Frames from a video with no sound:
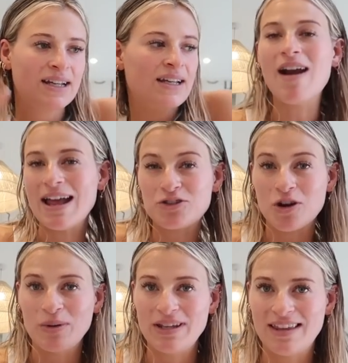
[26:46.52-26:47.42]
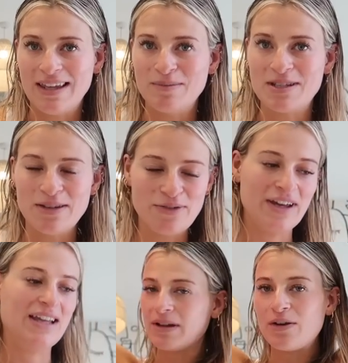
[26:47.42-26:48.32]
retro-y theme to the
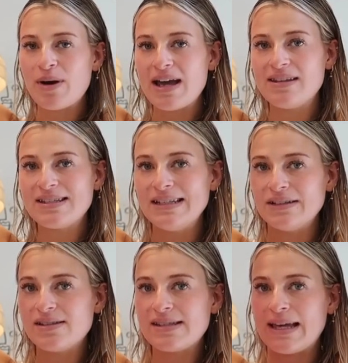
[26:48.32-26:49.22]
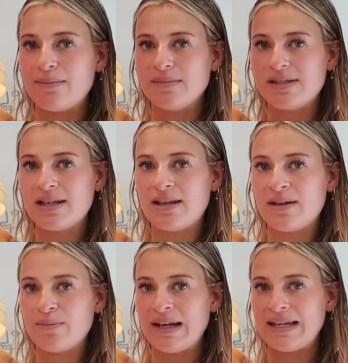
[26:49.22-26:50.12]
fit. I'm gonna wear this little Skims
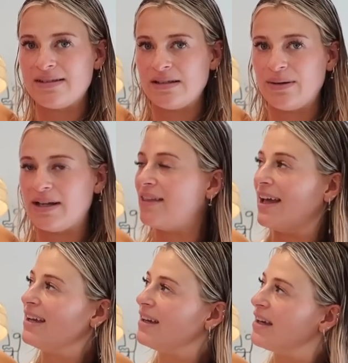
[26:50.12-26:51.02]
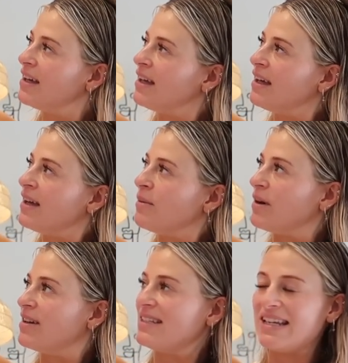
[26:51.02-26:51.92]
playsuit, I think,
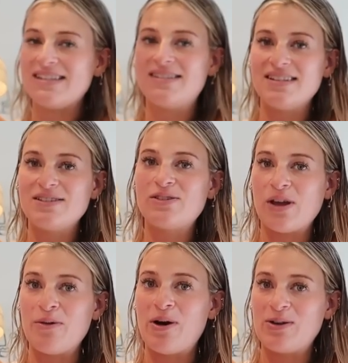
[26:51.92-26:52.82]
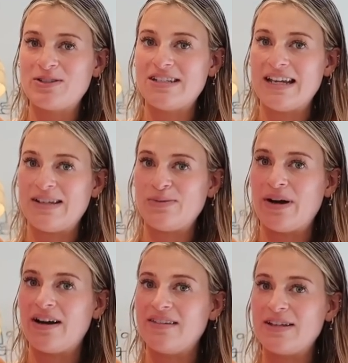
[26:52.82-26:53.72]
because it is so hot today as
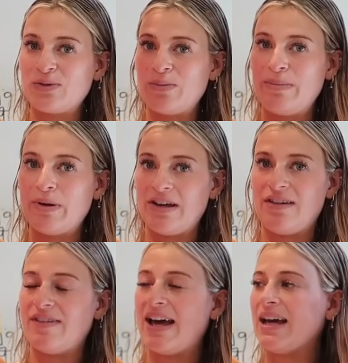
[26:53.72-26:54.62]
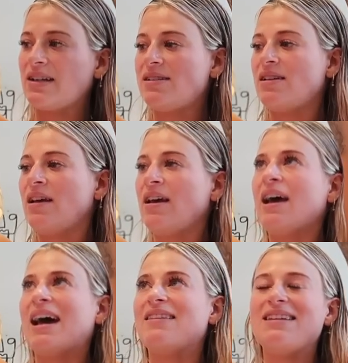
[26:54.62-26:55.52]
well. This will be perfect.
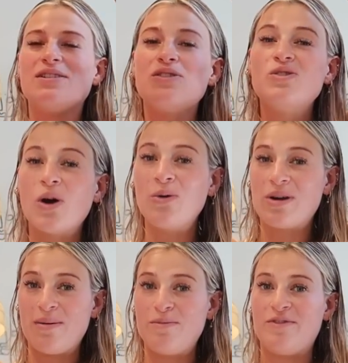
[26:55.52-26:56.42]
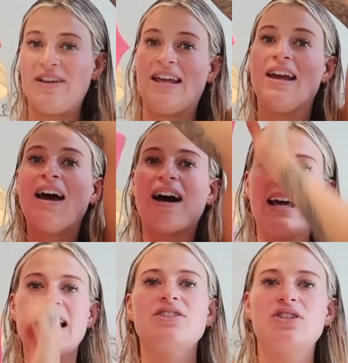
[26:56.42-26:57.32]
And these are so comfy. I
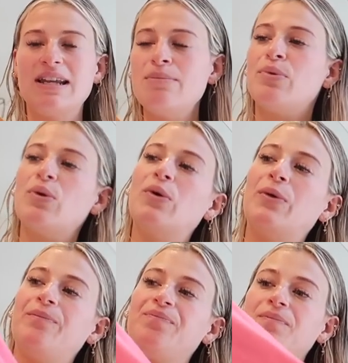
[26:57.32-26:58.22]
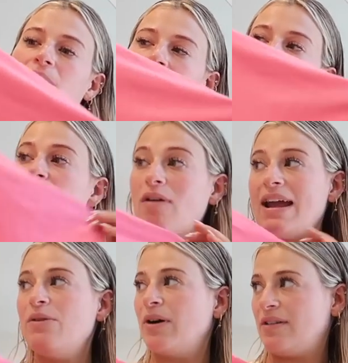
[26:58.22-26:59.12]
actually bought the
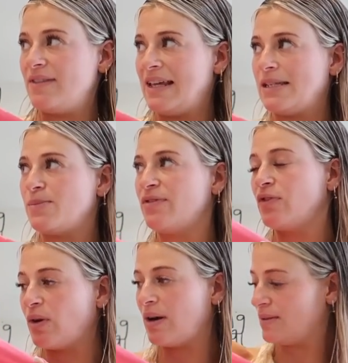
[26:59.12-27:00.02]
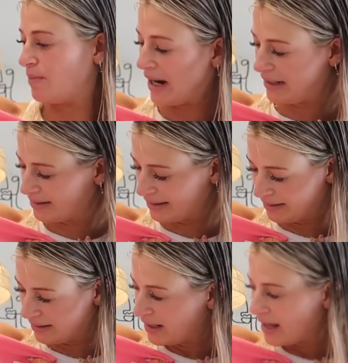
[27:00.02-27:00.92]
grey one of these before I was
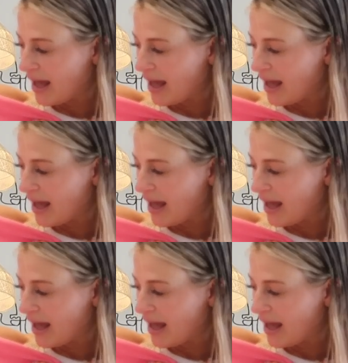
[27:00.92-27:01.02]
pregnant